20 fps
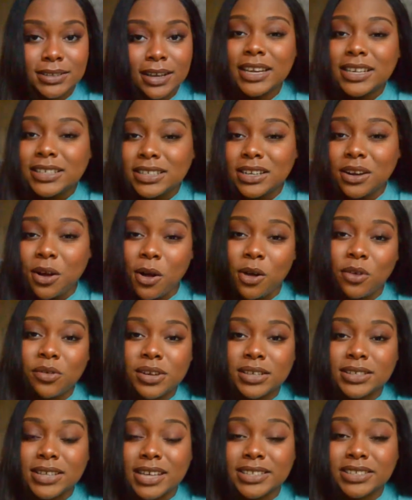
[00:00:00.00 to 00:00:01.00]
isn't
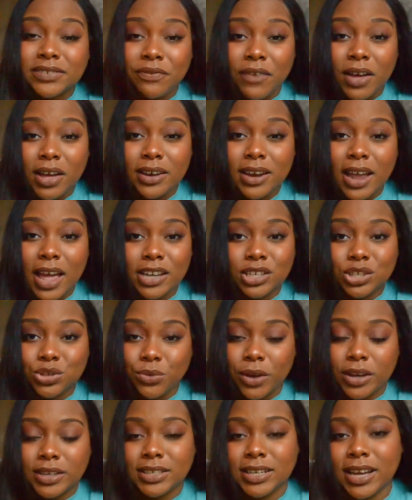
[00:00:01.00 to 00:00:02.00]
always as fun and
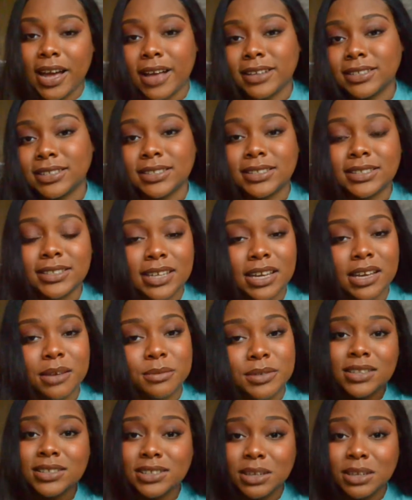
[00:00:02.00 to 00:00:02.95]
trendy as it seems.